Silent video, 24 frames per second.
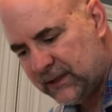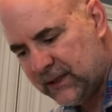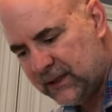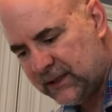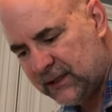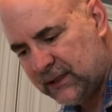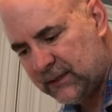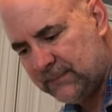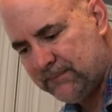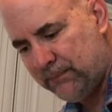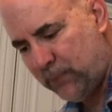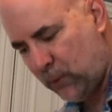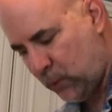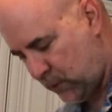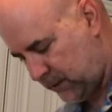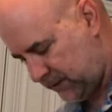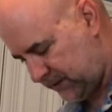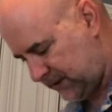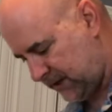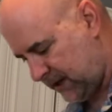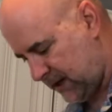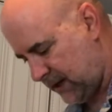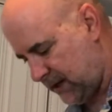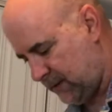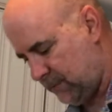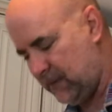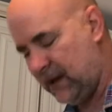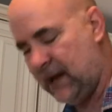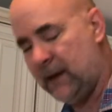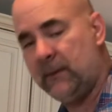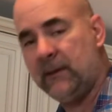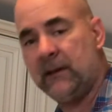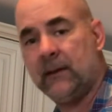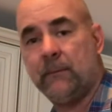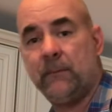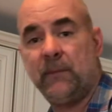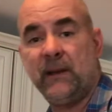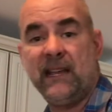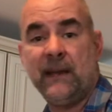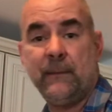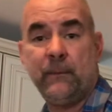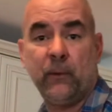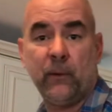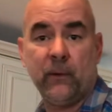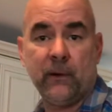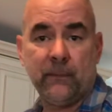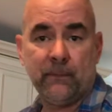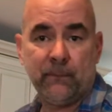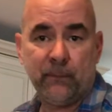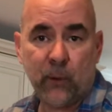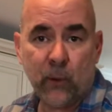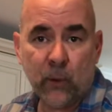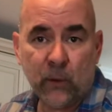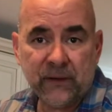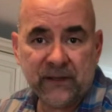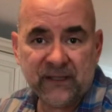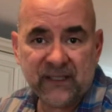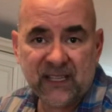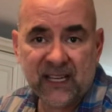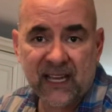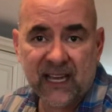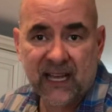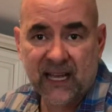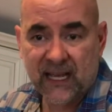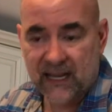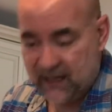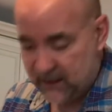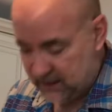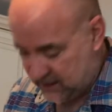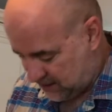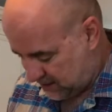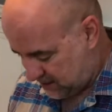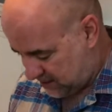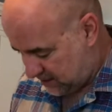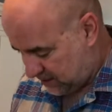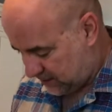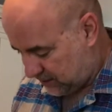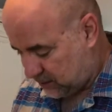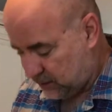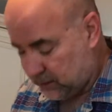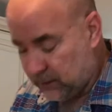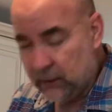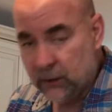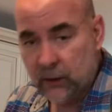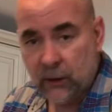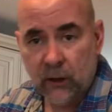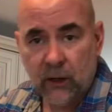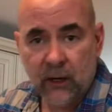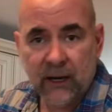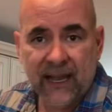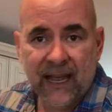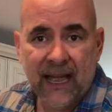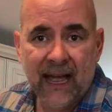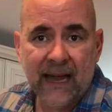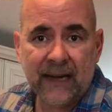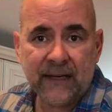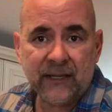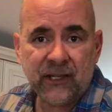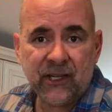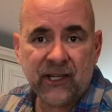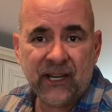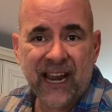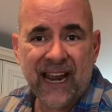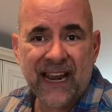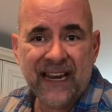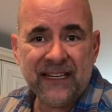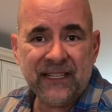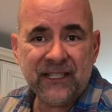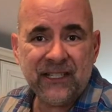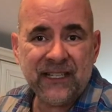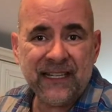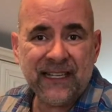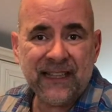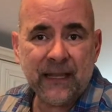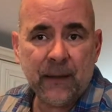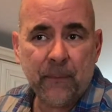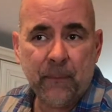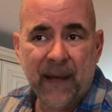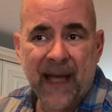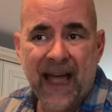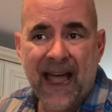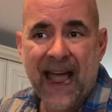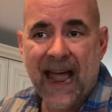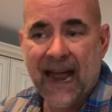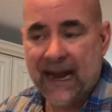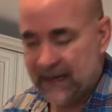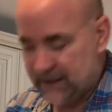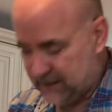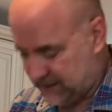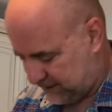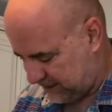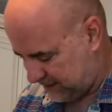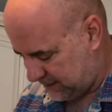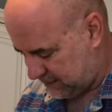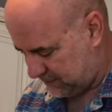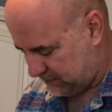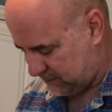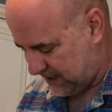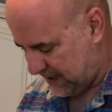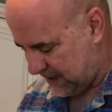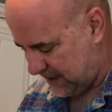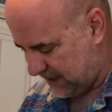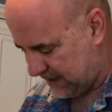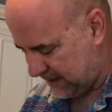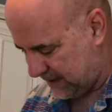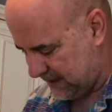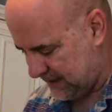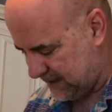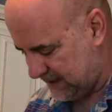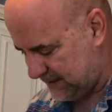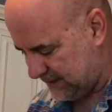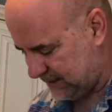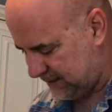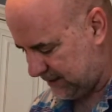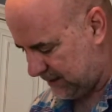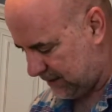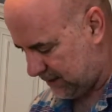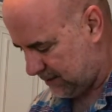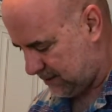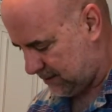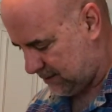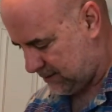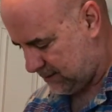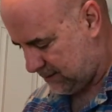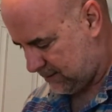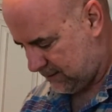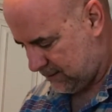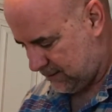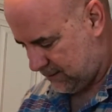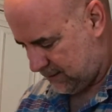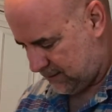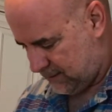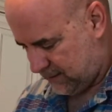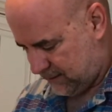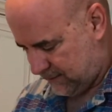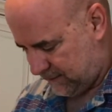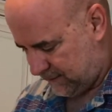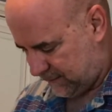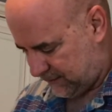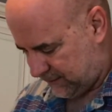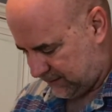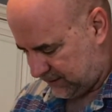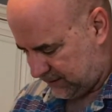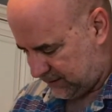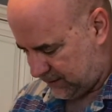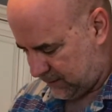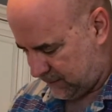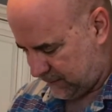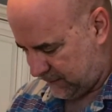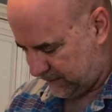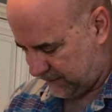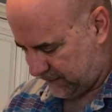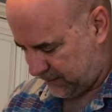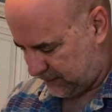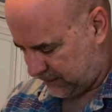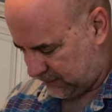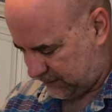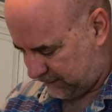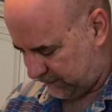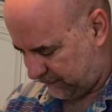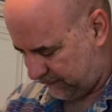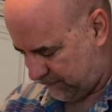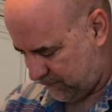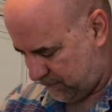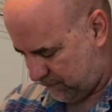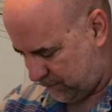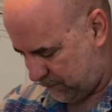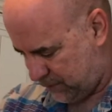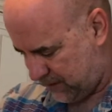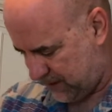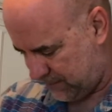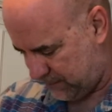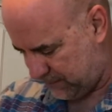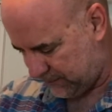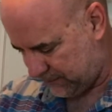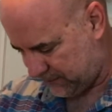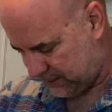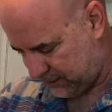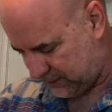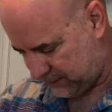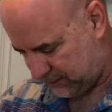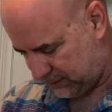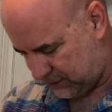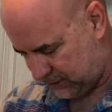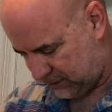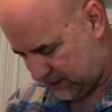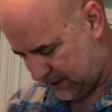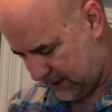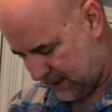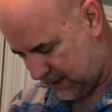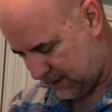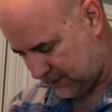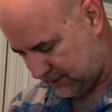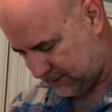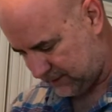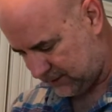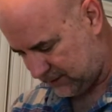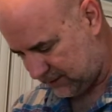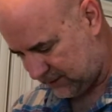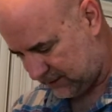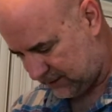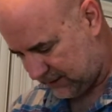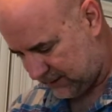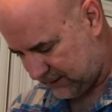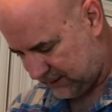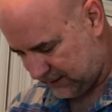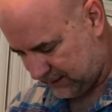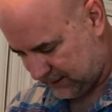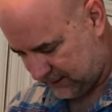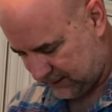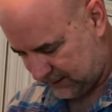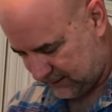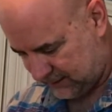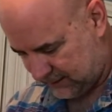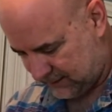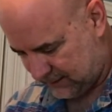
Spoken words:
This is Boar's Head. Maybe the people at Boar's Head could look at changing the packaging to make it easier for some of us people that are challenged like this.